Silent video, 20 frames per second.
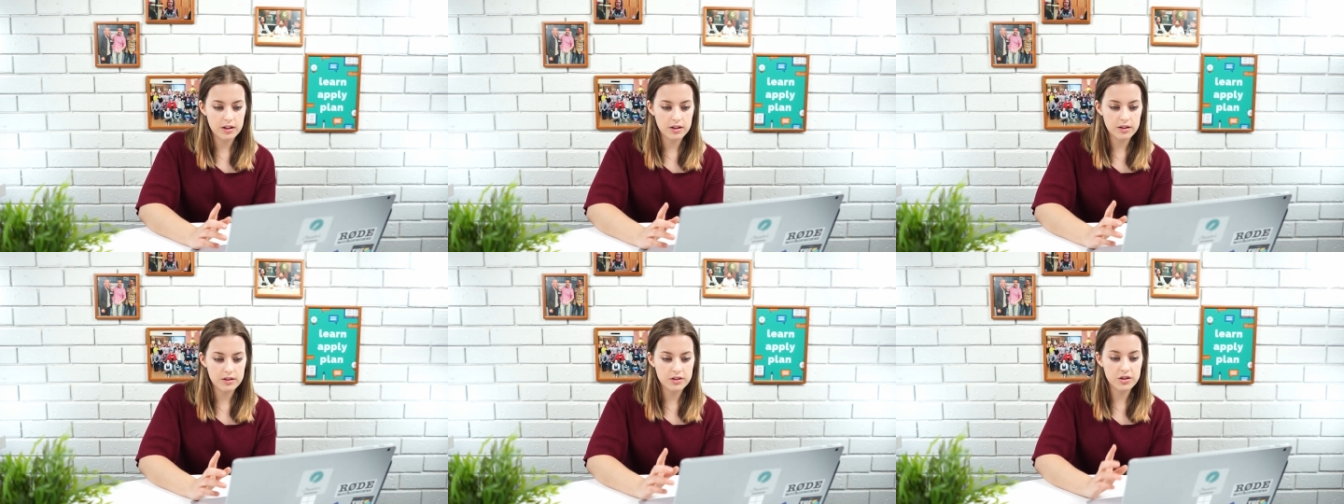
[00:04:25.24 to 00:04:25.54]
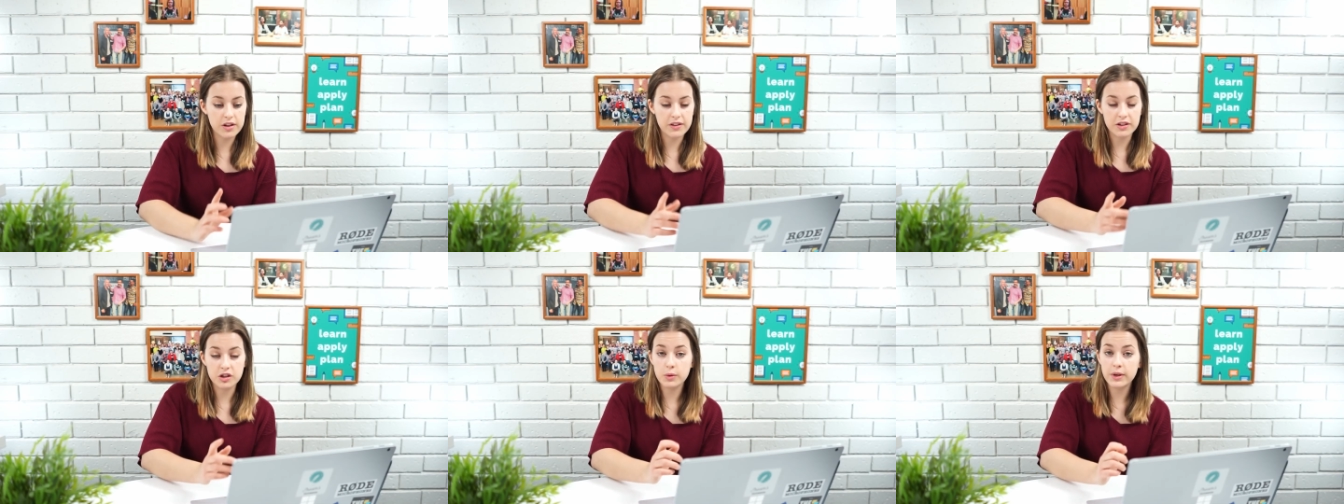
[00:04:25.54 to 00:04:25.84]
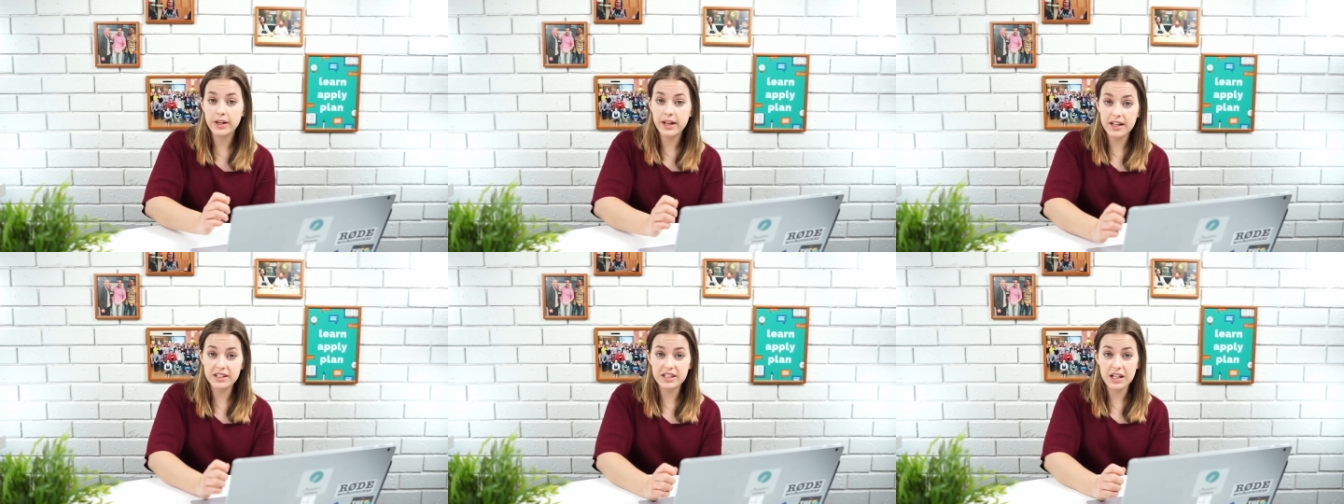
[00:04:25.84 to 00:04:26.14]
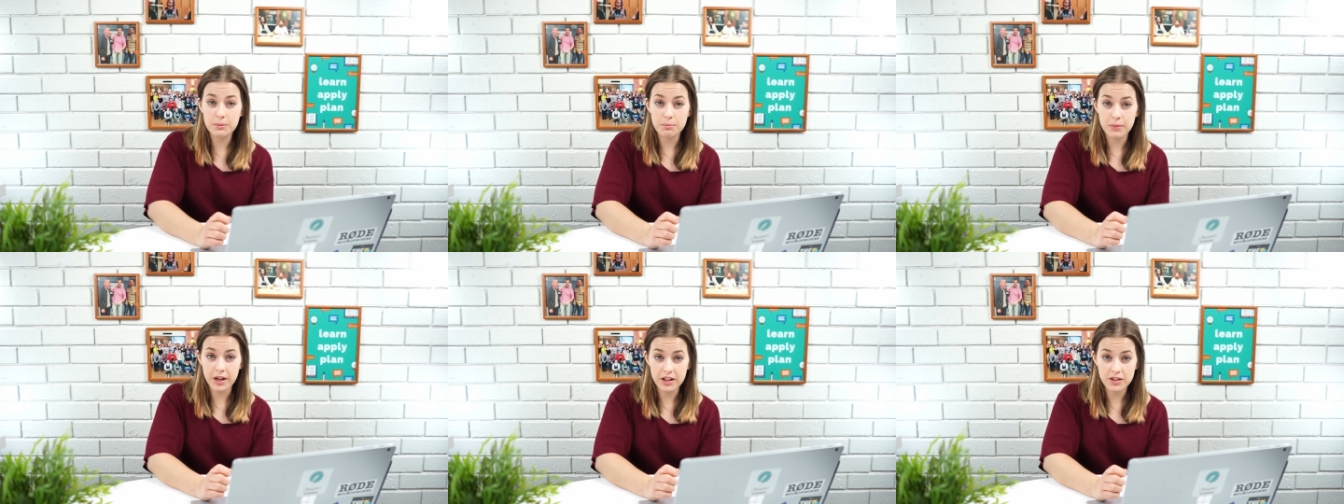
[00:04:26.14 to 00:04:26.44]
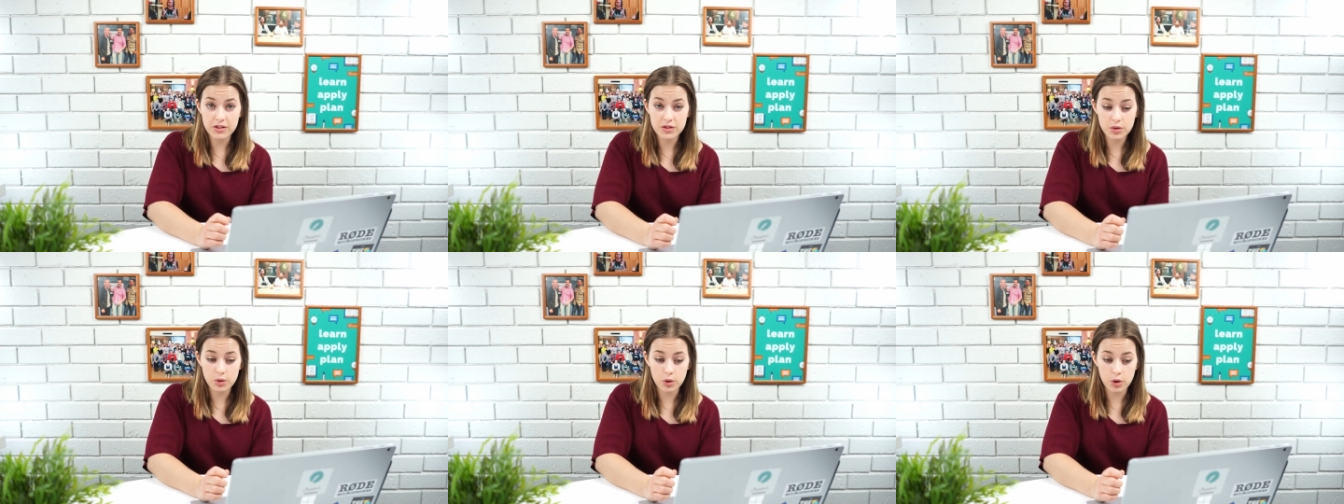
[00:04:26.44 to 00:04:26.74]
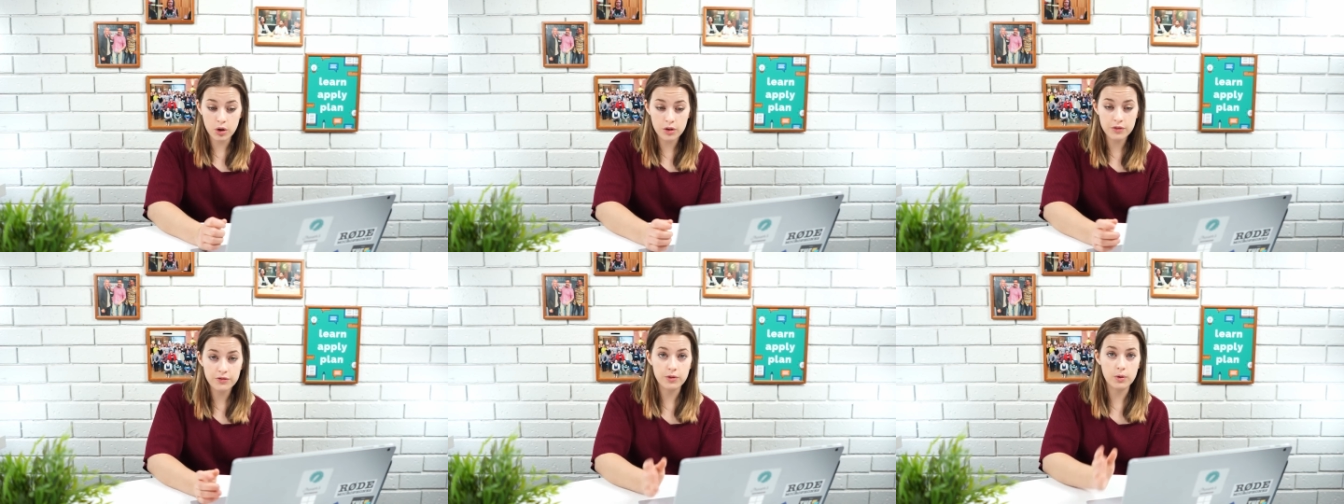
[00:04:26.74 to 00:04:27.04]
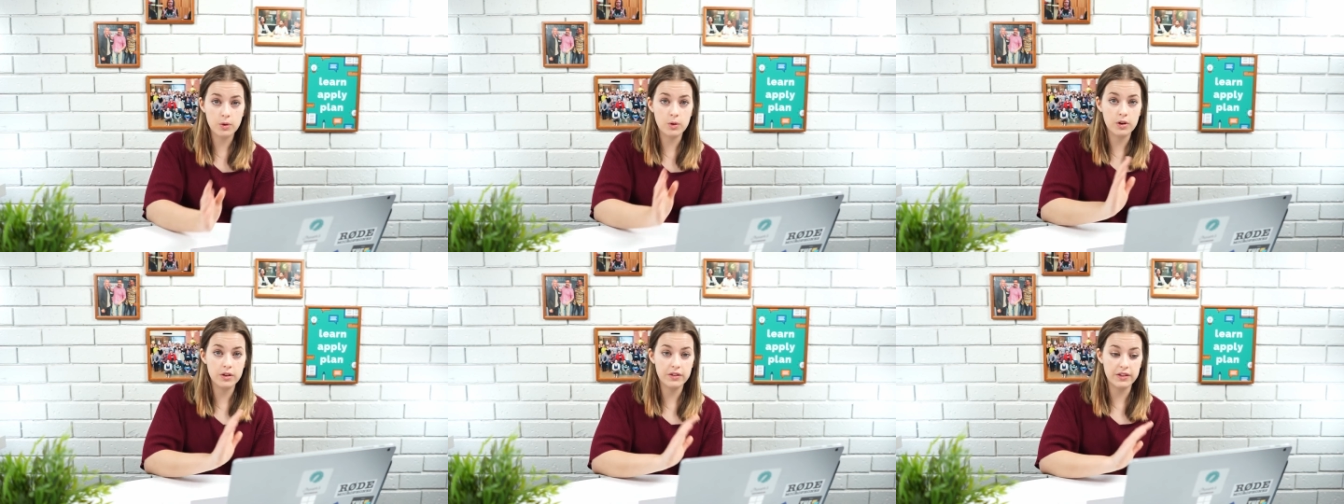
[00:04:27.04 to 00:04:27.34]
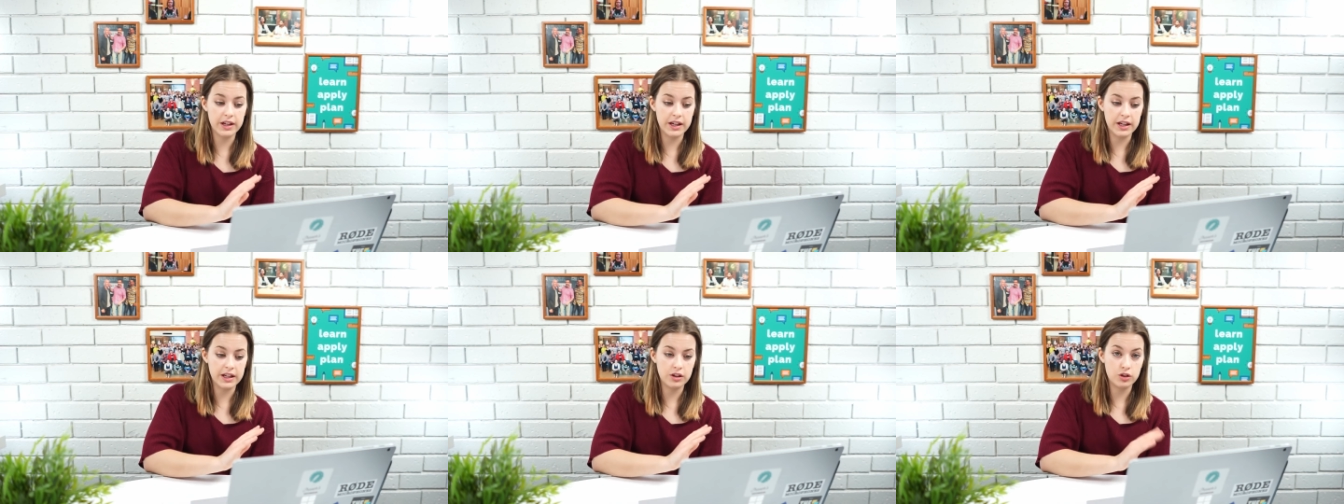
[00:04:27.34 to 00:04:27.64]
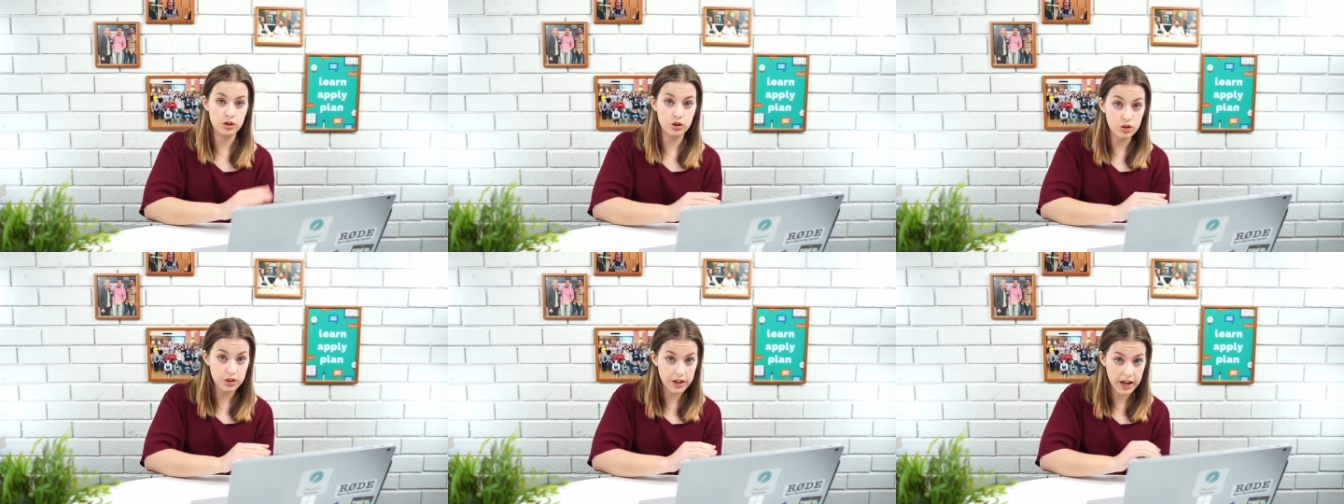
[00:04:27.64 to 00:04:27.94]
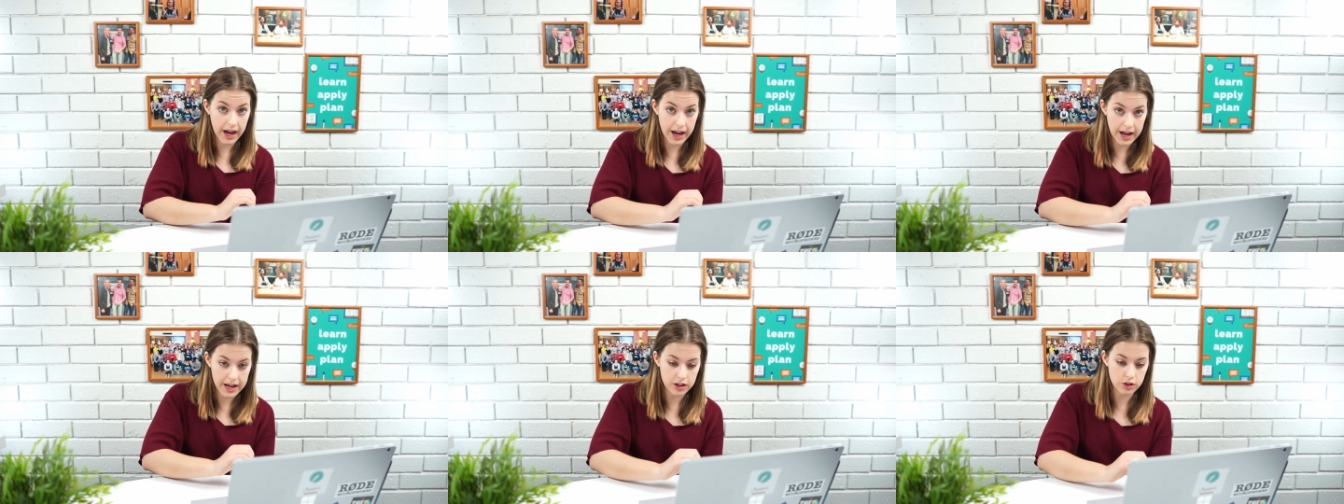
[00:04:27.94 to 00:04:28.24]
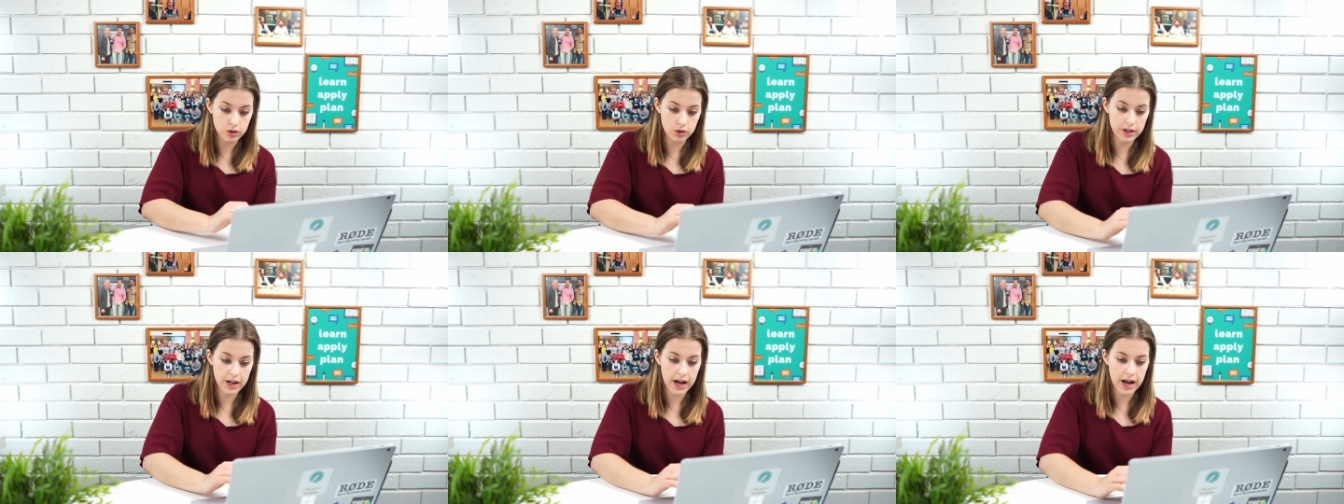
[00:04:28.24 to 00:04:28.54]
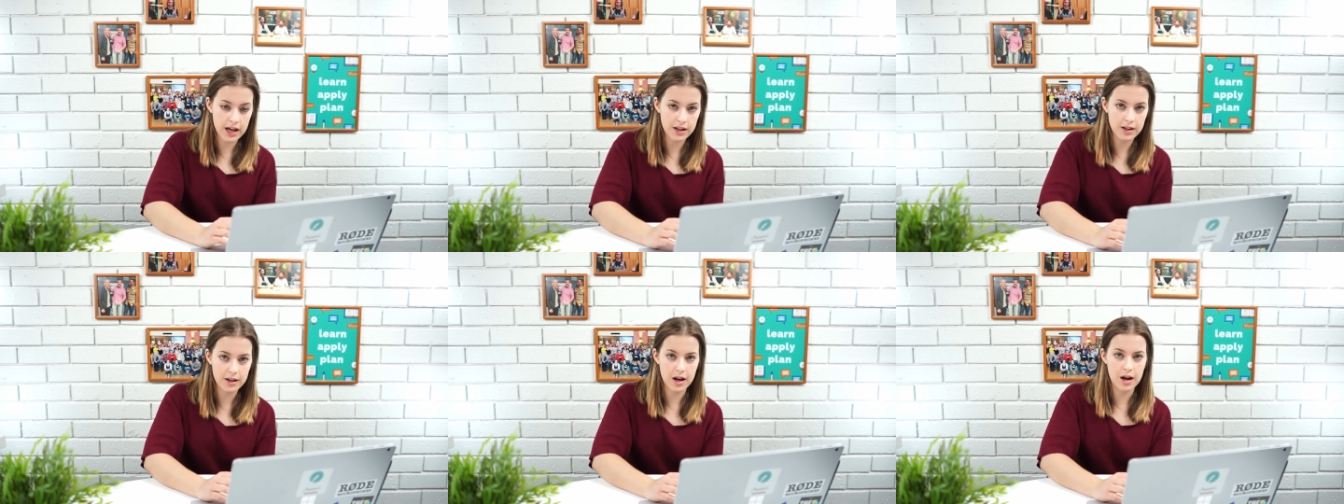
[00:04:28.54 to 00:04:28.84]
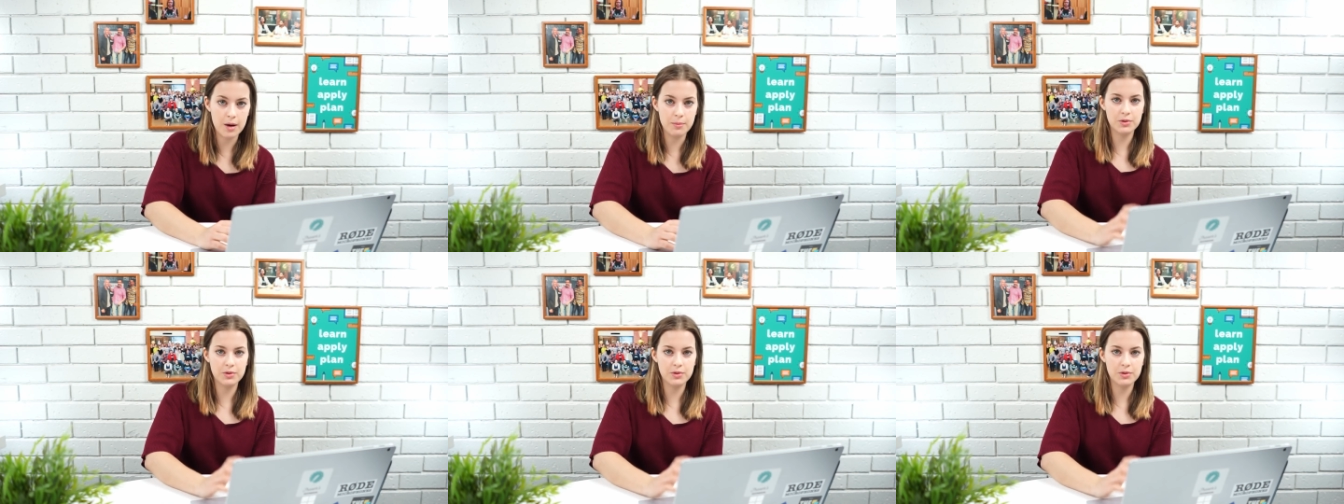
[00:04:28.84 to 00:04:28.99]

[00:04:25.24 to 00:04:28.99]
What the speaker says: the 2018 mean score for the UK UCAT,